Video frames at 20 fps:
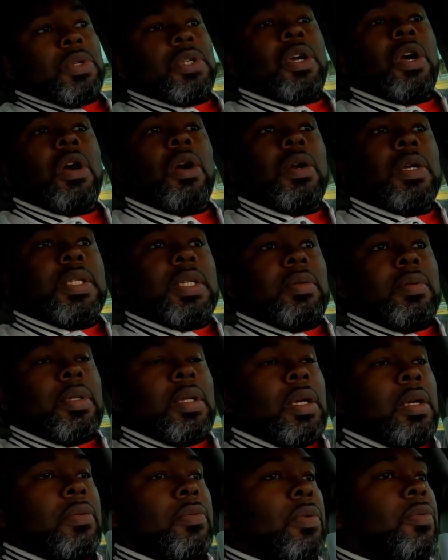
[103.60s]
those cars
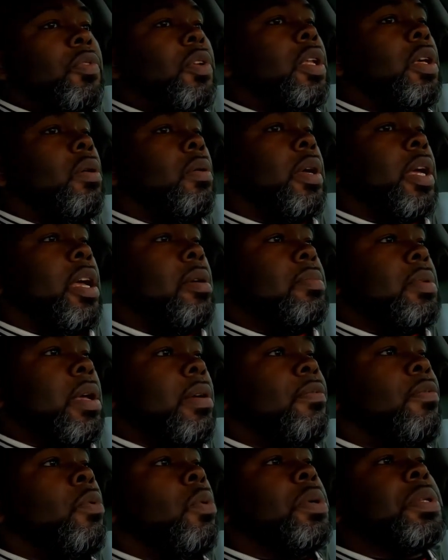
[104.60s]
in video games
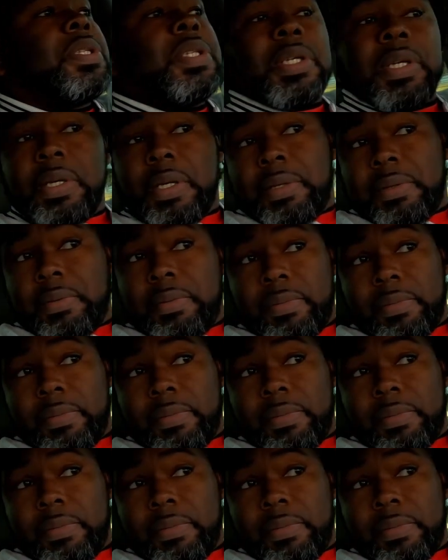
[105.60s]
like Forza